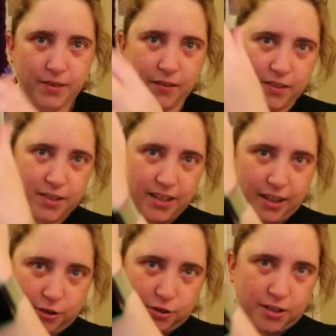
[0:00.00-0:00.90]
can
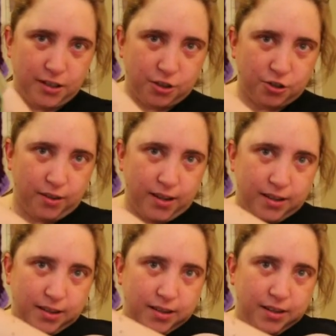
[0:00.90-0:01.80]
see, I just did a straight
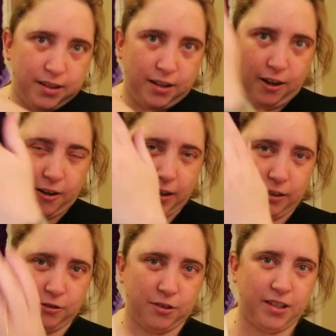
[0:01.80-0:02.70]
line
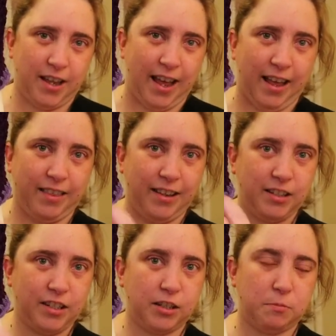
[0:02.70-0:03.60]
across there and then
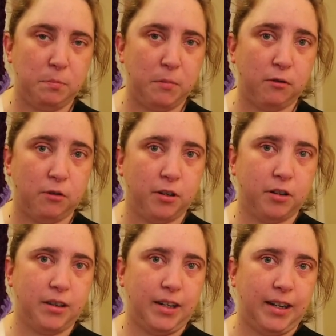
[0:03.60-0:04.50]
mirrored
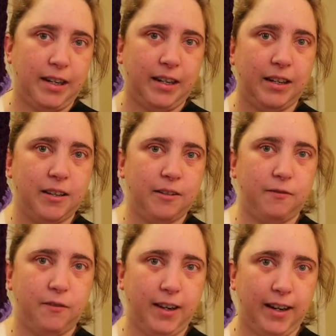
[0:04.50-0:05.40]
the
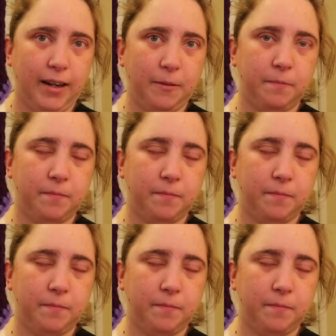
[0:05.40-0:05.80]
V